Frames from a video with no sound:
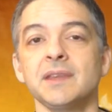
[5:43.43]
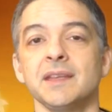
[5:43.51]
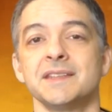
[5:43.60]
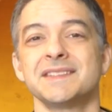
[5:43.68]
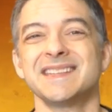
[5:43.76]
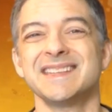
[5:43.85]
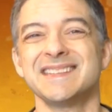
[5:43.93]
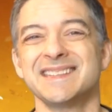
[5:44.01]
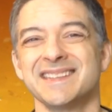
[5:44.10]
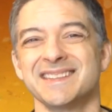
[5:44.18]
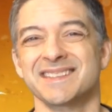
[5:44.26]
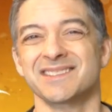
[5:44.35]
It's
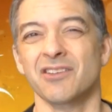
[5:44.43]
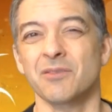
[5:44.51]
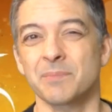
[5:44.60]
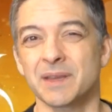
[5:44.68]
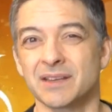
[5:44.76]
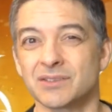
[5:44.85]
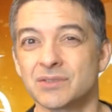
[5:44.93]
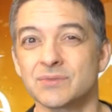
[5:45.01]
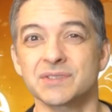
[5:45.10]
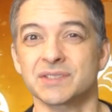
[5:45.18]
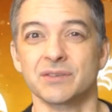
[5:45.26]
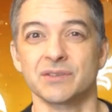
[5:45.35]
easy to start being too
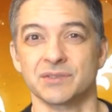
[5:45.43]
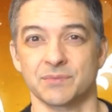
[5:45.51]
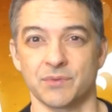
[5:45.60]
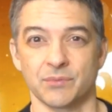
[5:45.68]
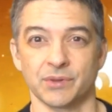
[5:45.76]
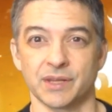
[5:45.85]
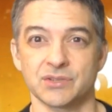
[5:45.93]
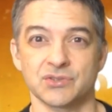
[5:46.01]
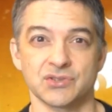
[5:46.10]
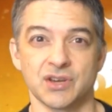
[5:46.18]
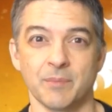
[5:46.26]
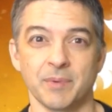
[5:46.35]
serious with your
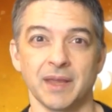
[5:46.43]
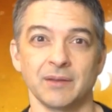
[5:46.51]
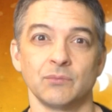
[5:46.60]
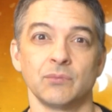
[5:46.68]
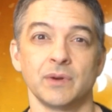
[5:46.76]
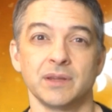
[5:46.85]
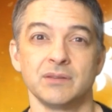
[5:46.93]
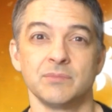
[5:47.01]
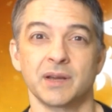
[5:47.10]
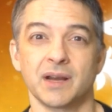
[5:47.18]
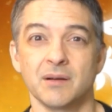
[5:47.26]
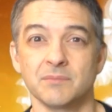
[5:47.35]
relationship, and when you
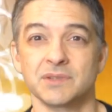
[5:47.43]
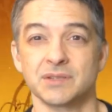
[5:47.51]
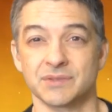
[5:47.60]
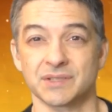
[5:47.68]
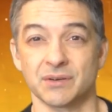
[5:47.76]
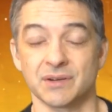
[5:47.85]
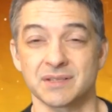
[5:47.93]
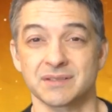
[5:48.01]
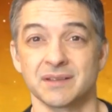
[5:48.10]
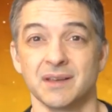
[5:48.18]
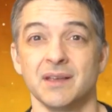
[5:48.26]
become too serious,